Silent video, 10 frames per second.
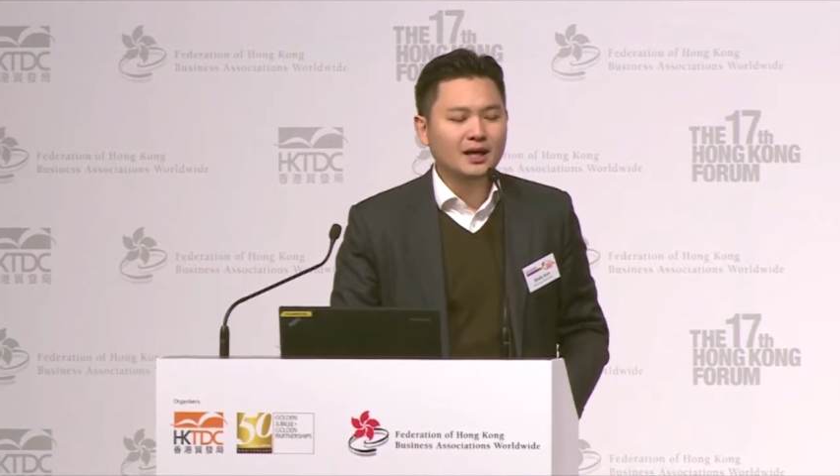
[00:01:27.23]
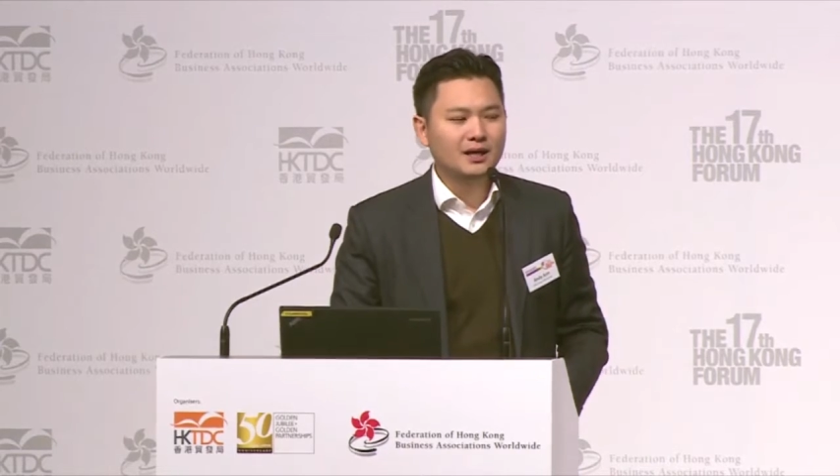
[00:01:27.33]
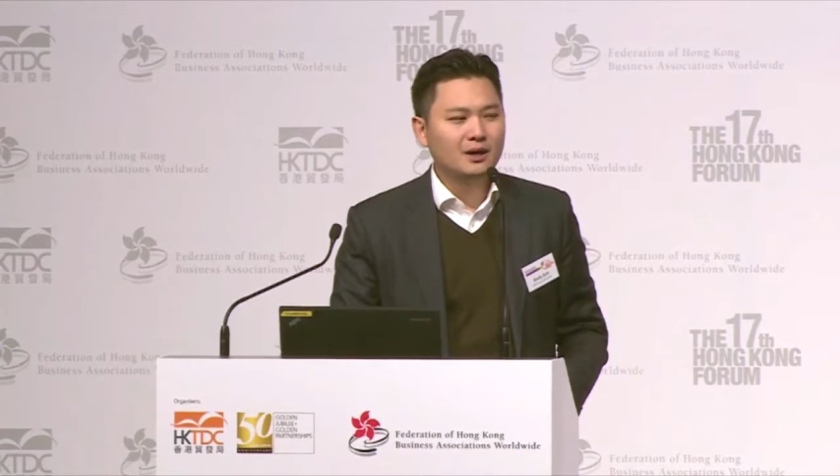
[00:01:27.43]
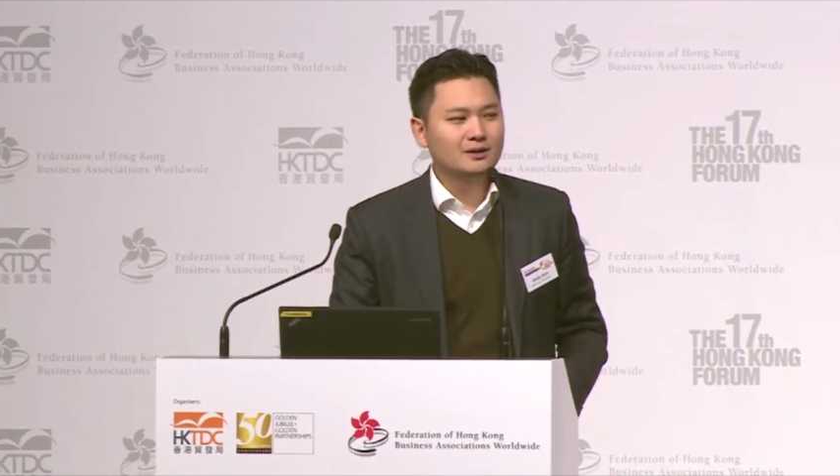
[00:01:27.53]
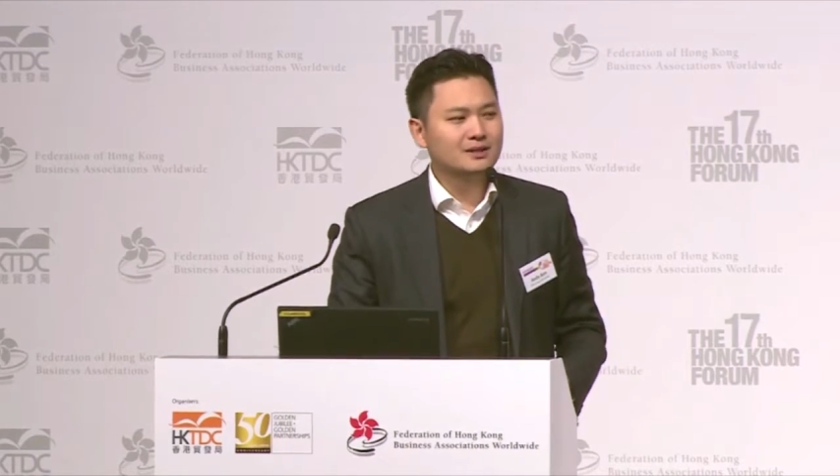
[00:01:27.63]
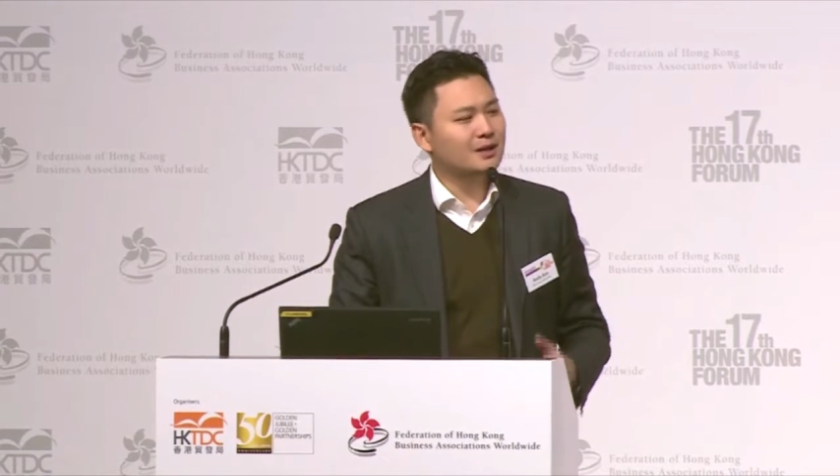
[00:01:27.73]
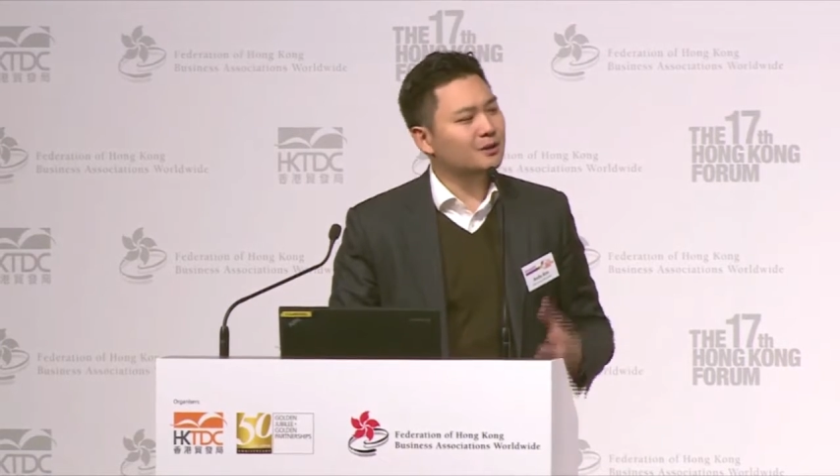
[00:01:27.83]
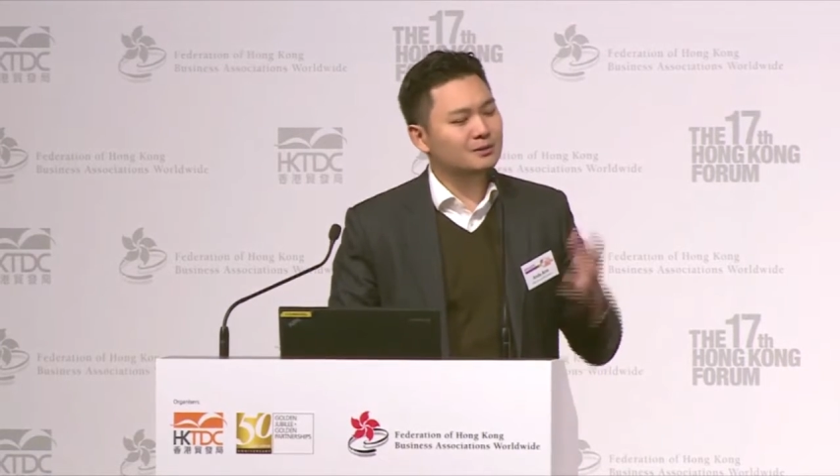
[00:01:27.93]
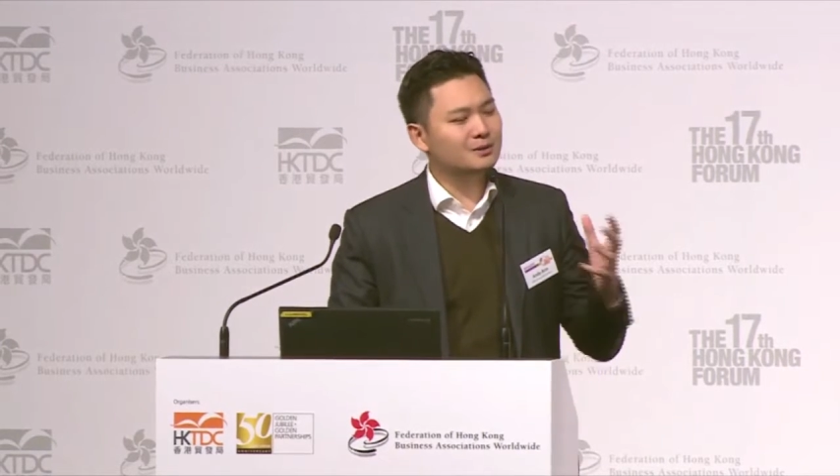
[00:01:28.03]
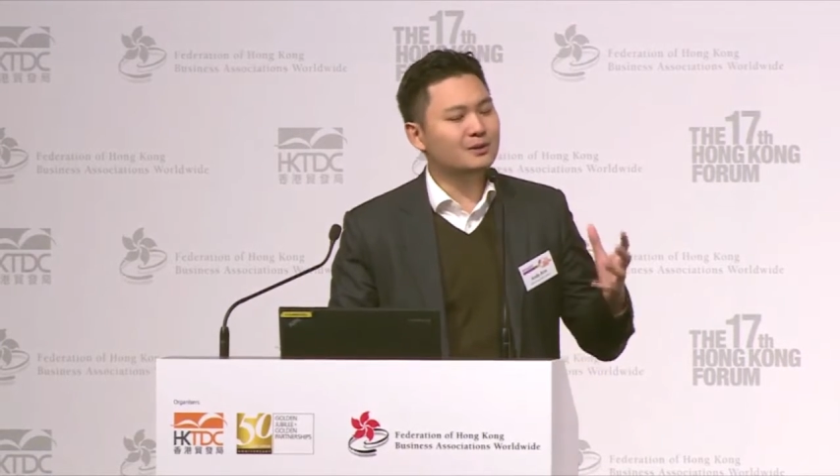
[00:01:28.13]
And I was like,
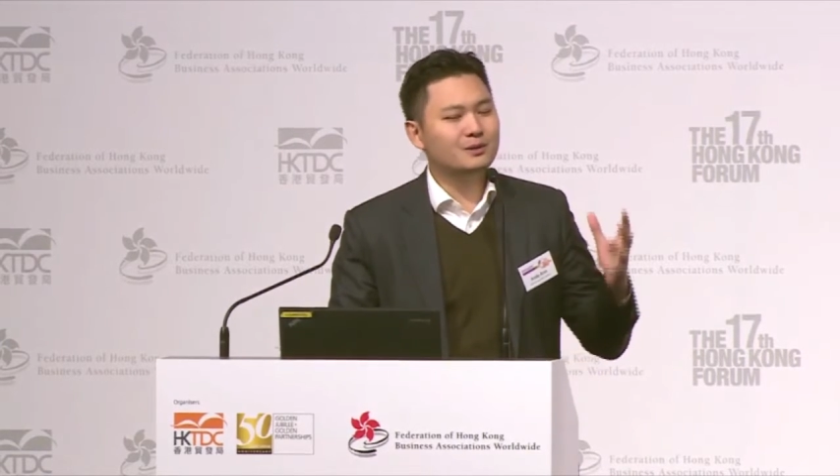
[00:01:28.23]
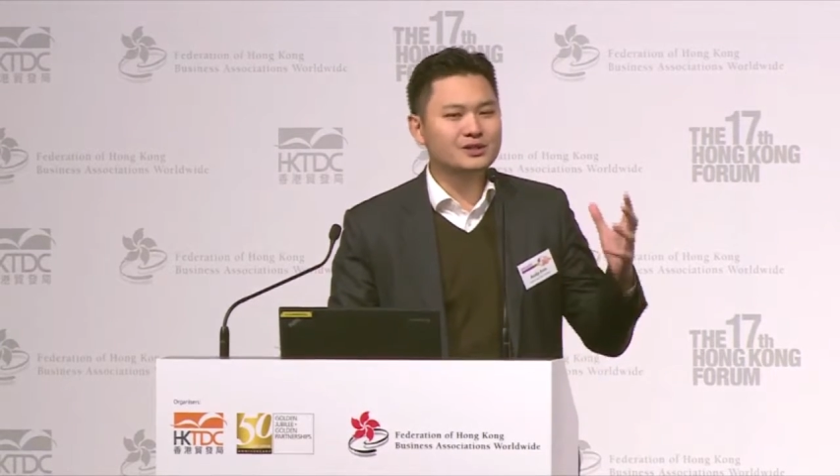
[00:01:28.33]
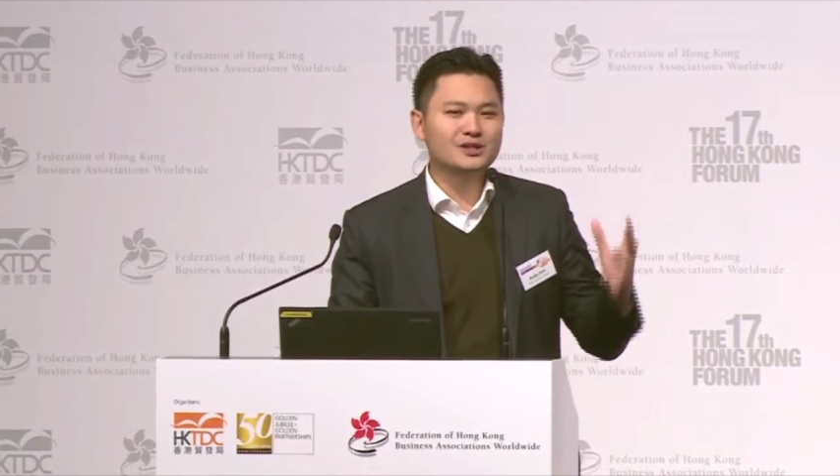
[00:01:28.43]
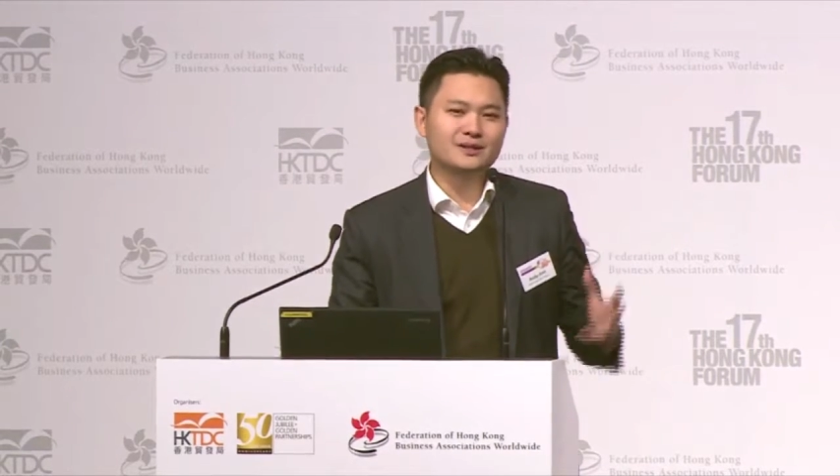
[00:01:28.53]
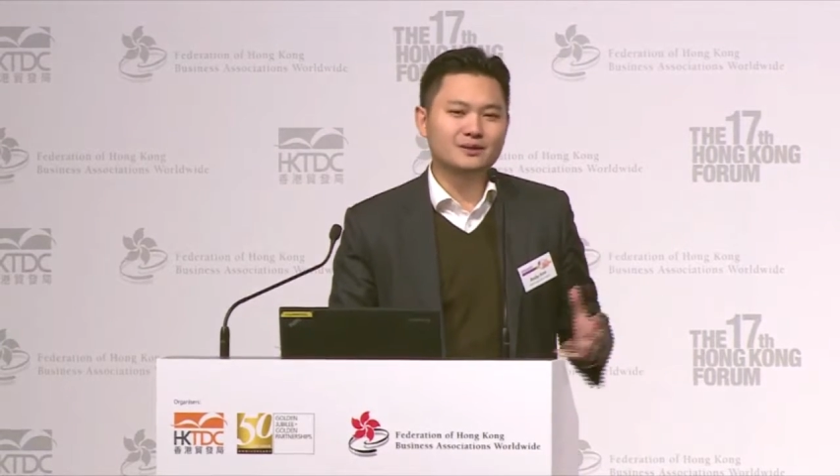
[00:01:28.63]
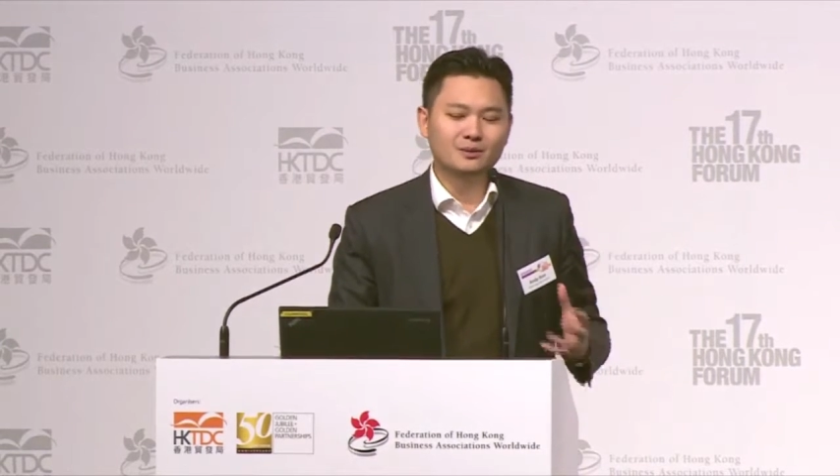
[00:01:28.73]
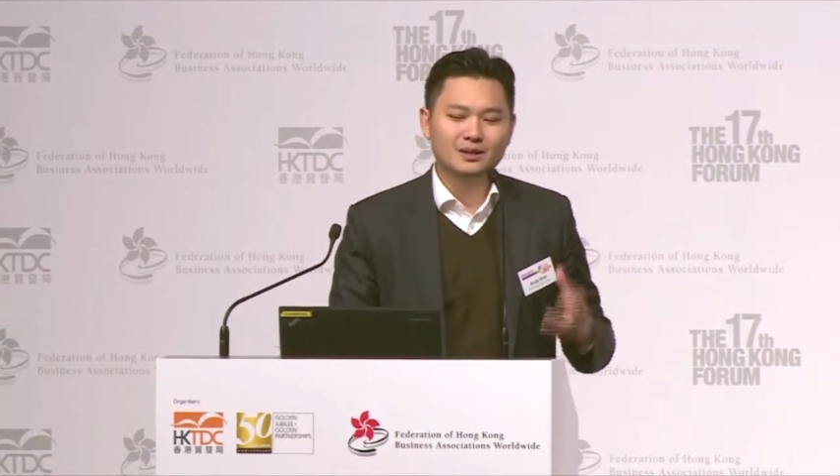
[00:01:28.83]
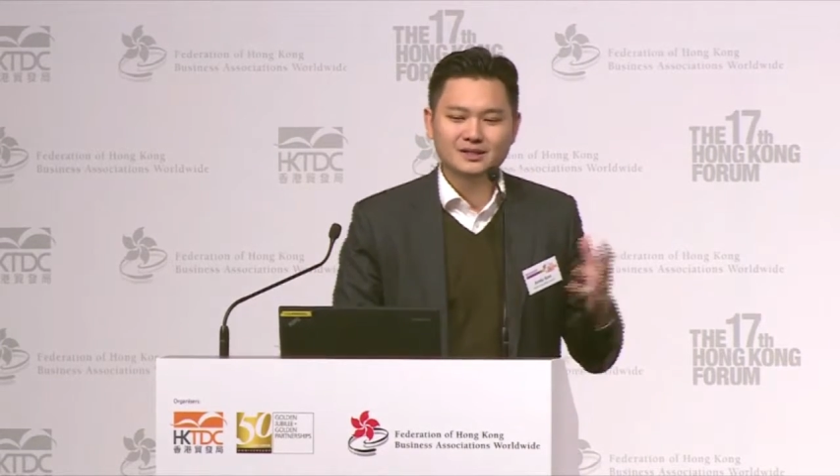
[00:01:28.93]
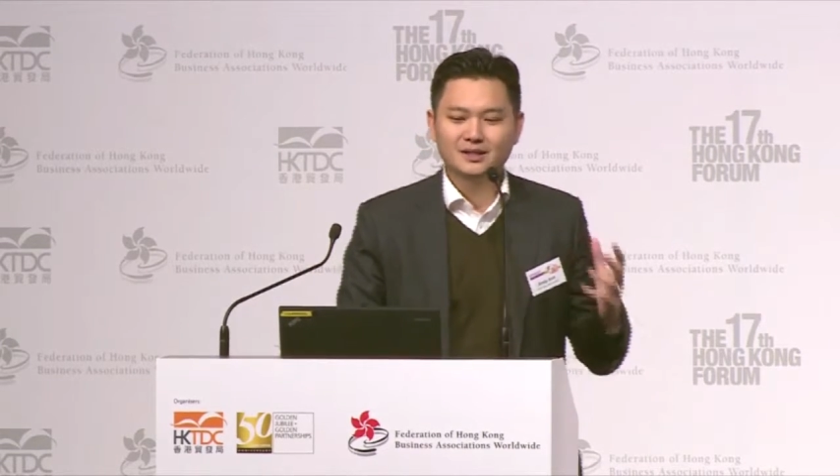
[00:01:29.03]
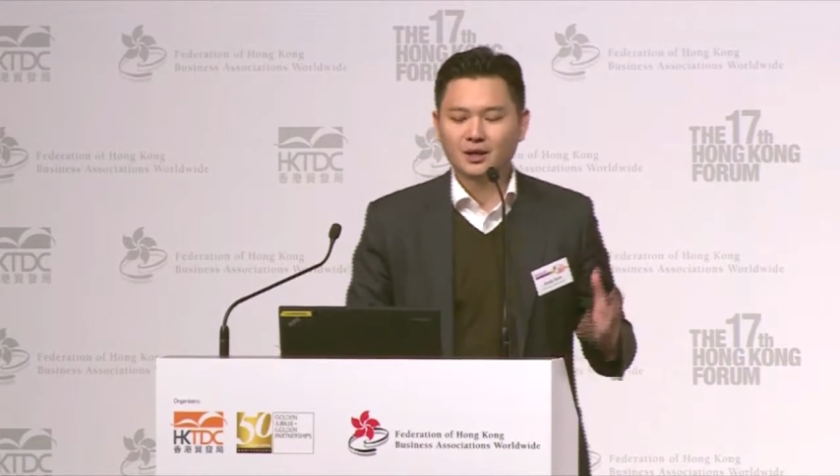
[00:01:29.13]
oh,
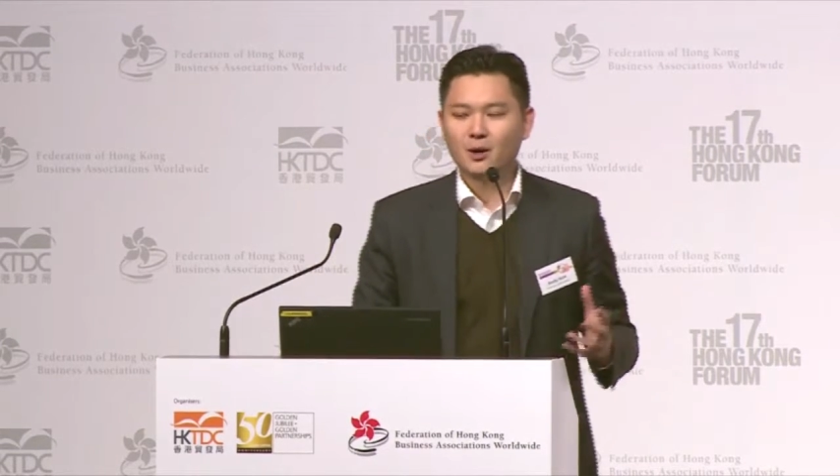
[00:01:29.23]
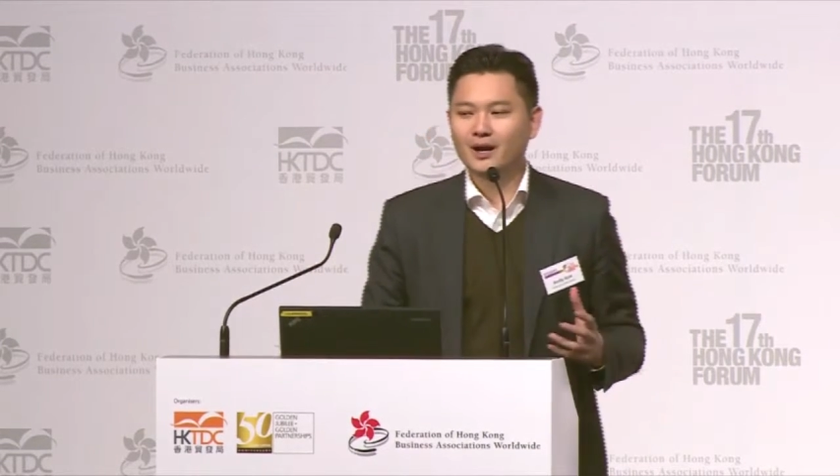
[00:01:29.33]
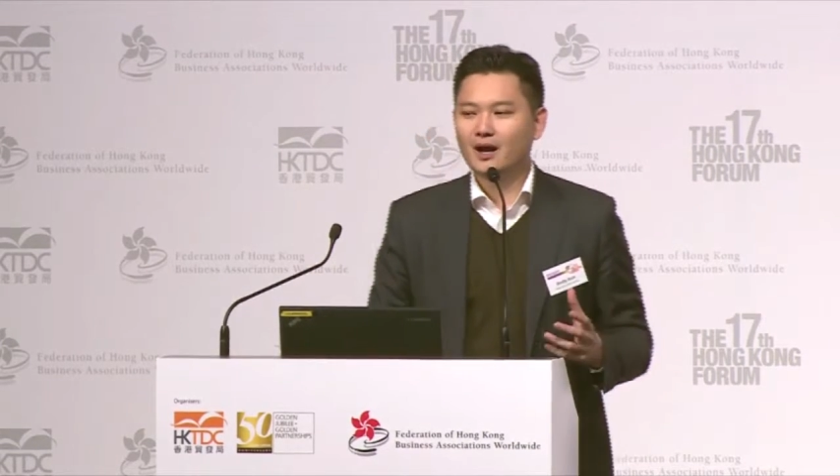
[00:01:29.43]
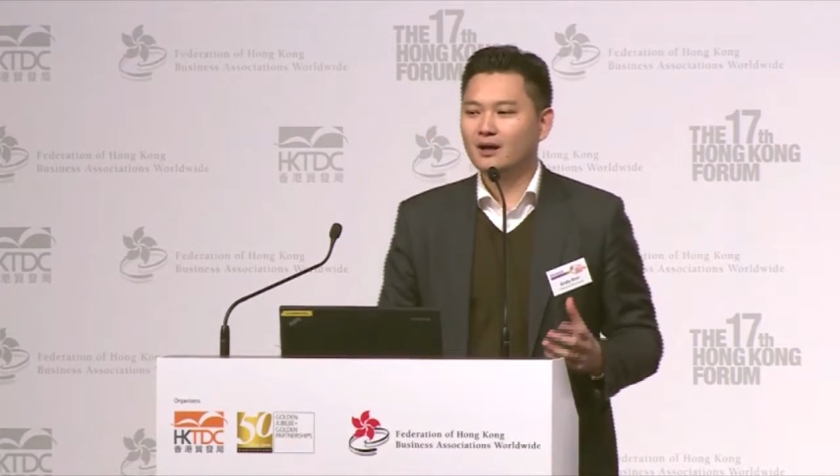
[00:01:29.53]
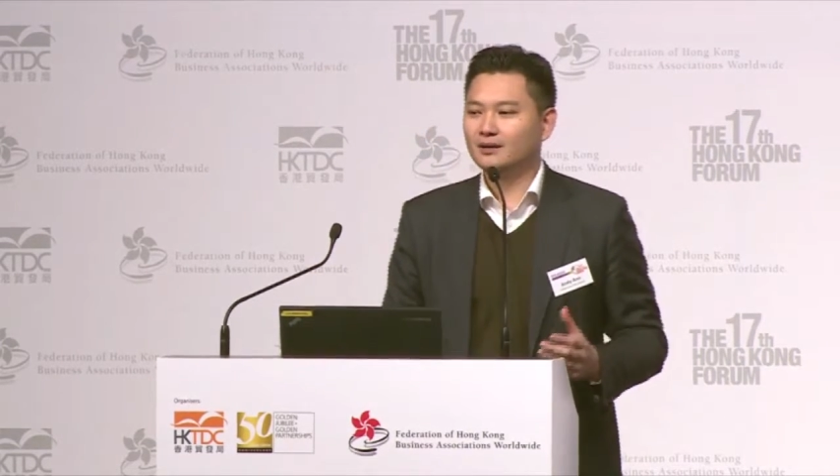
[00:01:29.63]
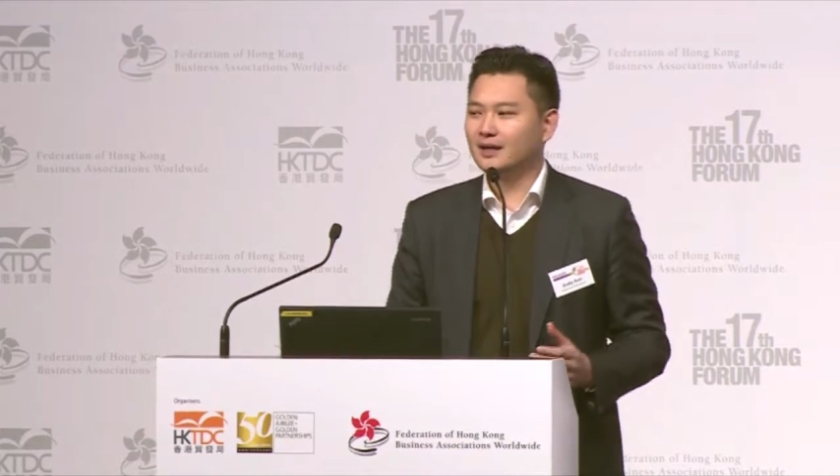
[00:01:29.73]
what is it going on?